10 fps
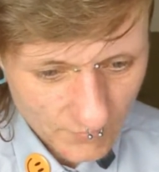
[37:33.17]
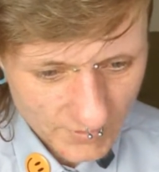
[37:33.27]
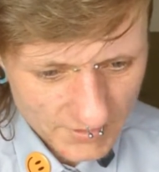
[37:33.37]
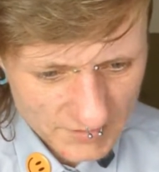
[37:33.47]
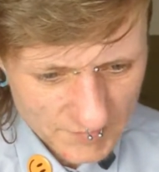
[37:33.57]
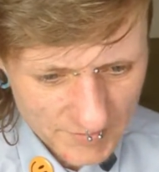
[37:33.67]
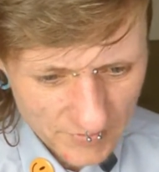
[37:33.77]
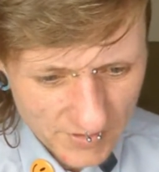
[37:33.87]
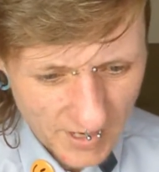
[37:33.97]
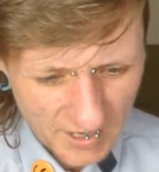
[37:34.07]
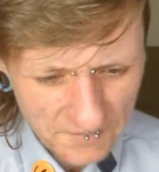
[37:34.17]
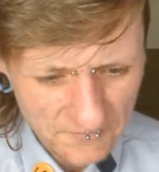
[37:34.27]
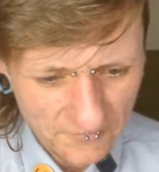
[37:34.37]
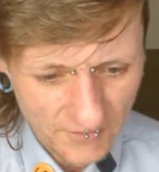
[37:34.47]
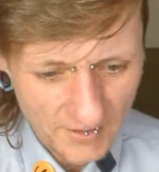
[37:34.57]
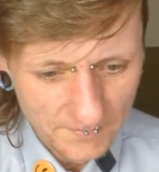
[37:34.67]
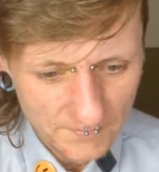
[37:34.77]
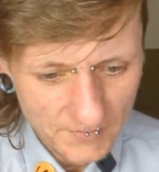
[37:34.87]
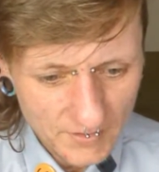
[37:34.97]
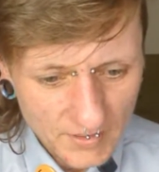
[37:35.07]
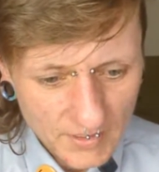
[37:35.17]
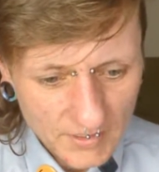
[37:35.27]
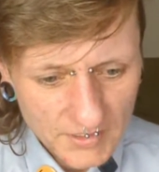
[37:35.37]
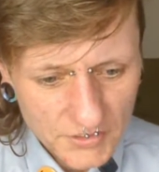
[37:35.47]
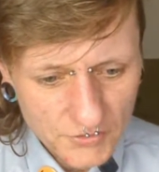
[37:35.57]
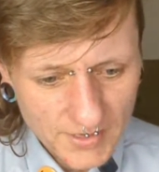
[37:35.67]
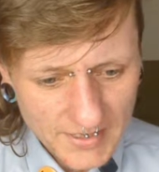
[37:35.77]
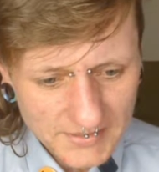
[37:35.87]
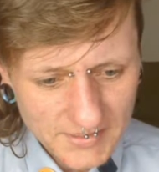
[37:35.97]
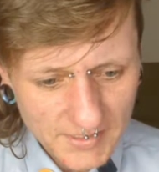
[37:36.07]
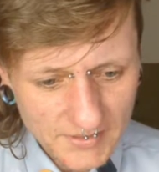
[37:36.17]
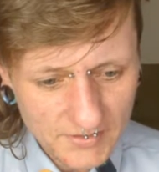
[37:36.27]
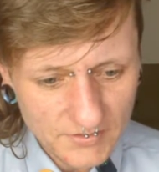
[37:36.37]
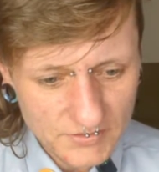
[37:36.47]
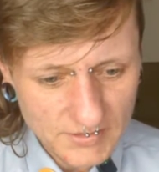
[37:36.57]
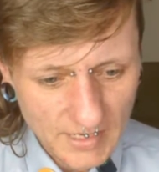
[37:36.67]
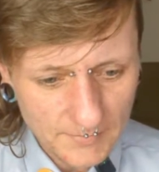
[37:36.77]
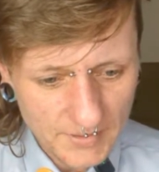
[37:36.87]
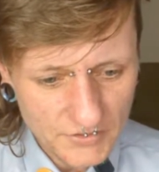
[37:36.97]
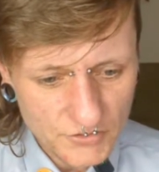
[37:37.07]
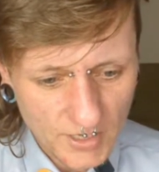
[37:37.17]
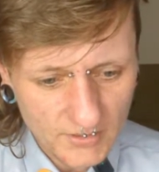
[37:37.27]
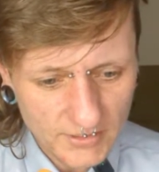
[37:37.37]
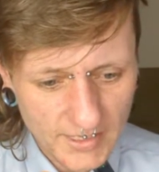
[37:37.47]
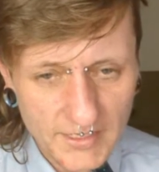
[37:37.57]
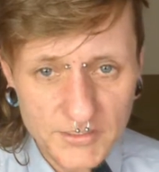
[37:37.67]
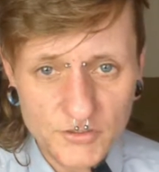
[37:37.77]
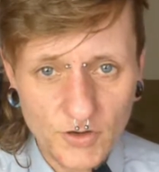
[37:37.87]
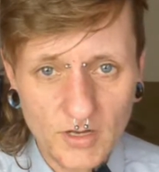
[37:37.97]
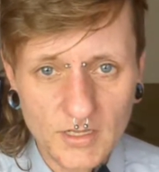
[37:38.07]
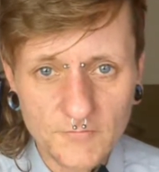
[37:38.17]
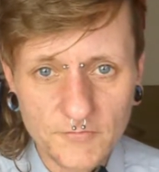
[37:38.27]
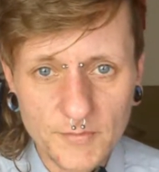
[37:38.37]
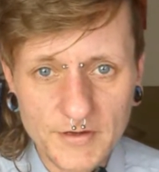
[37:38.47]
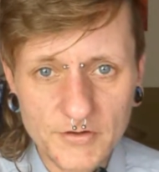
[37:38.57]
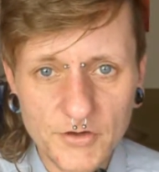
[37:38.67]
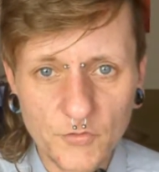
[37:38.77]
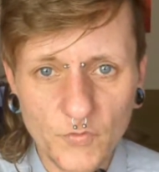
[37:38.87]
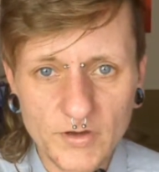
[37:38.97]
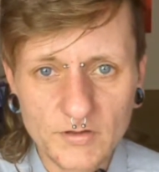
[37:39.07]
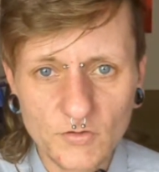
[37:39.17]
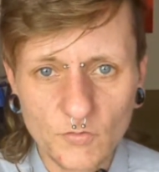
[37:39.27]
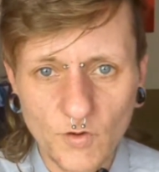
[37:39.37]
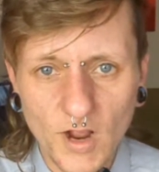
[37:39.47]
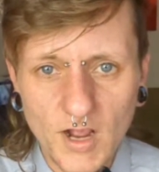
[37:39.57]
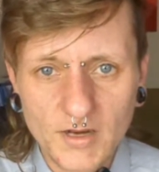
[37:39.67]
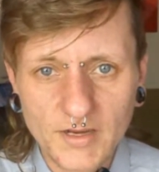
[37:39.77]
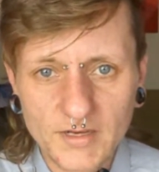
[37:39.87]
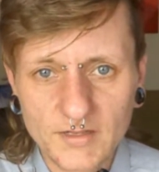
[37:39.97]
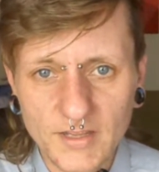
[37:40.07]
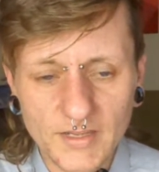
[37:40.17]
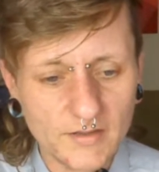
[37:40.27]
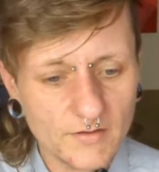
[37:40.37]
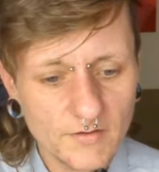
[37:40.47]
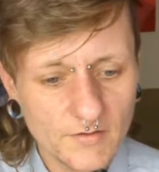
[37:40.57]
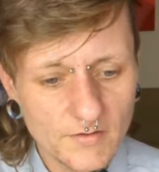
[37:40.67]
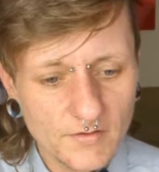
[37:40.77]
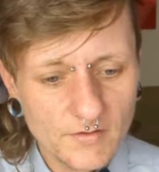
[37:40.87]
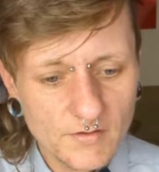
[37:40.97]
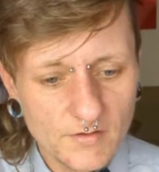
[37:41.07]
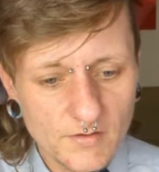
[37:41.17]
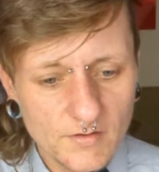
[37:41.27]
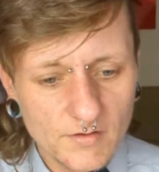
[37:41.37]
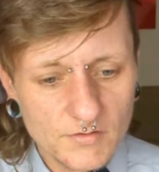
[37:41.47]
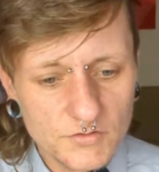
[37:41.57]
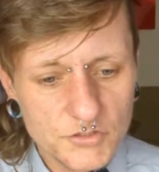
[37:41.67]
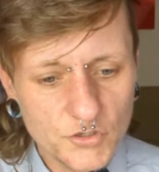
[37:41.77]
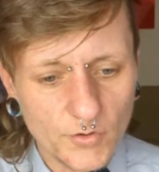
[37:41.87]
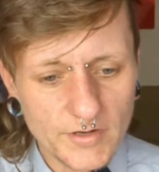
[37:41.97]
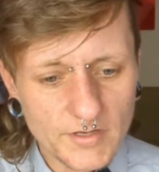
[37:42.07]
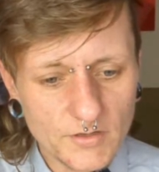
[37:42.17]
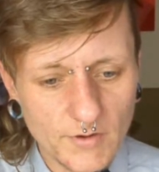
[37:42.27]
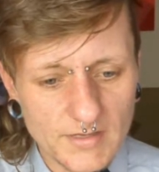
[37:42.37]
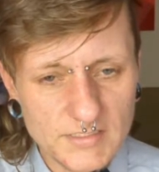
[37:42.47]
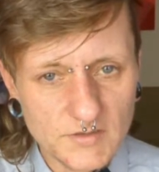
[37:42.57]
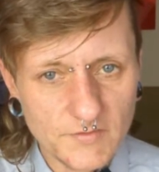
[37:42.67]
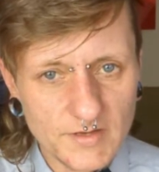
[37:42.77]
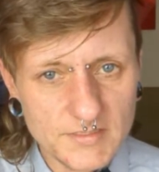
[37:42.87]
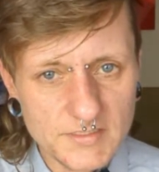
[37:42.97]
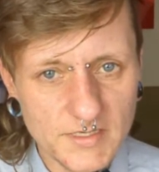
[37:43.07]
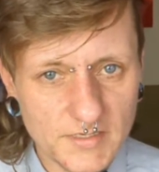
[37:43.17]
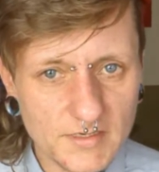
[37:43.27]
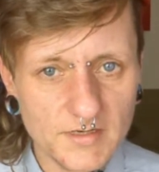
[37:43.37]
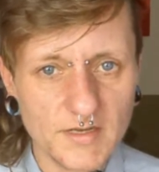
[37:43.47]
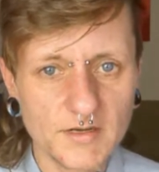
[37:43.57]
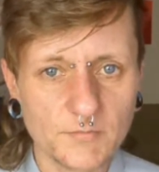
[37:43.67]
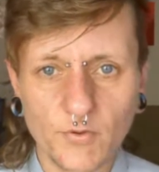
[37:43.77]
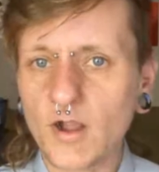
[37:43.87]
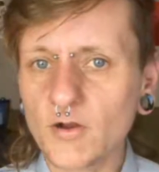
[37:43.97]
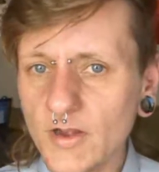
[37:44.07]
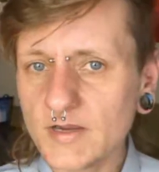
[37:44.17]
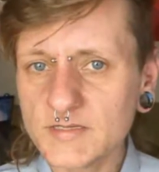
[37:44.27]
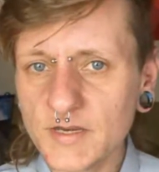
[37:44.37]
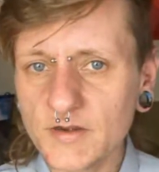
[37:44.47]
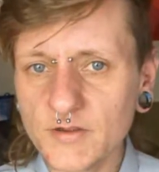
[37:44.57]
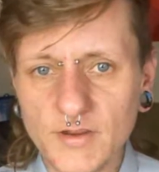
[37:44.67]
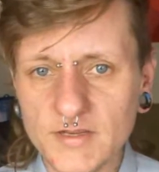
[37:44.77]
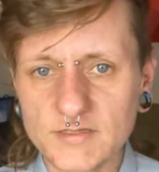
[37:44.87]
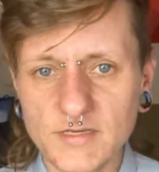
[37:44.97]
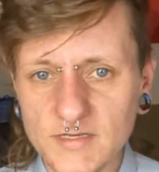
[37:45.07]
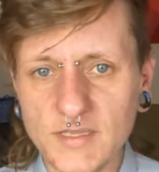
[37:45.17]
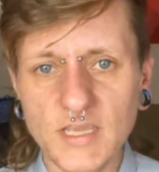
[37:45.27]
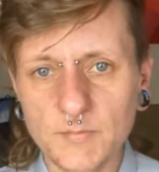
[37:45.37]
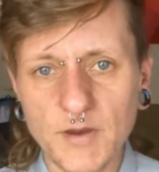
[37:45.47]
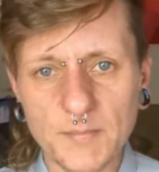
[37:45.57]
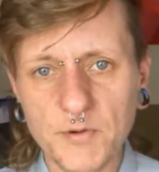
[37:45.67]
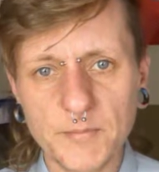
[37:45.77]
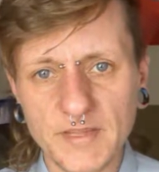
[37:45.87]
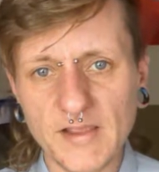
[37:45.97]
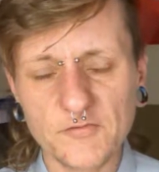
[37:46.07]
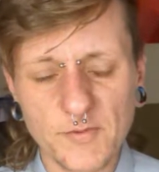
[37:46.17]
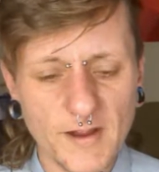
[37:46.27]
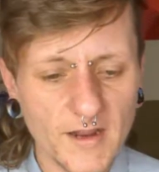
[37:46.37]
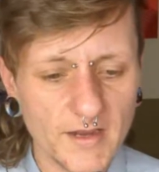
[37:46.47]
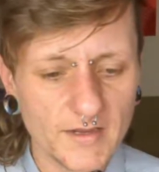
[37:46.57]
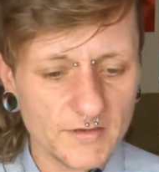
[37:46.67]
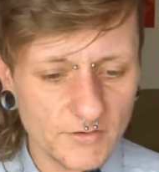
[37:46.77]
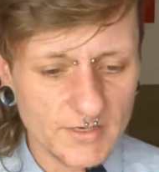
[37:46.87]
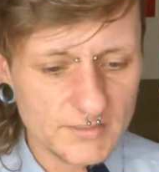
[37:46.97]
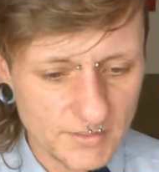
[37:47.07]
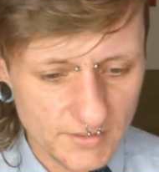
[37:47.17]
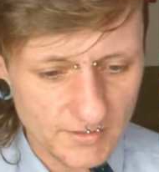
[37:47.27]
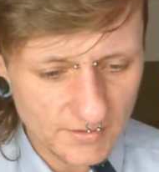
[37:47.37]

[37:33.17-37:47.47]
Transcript: Where do these people come from? Can you guys like stop being troglodytes, crawl out from under your weird little rock and like join the rest of us in progress here? You guys need to keep up or be left behind. You guys are